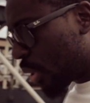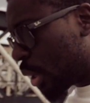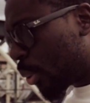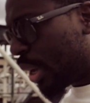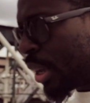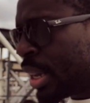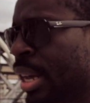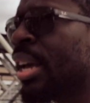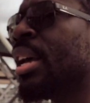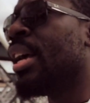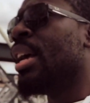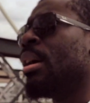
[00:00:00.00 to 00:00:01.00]
So anyway,
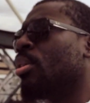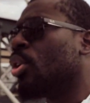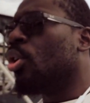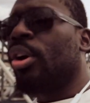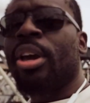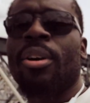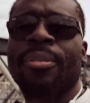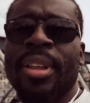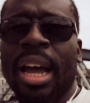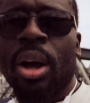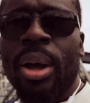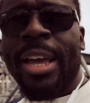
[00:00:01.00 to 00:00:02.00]
I'm gonna lock it off
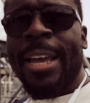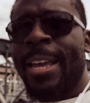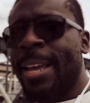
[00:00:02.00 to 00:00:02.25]
now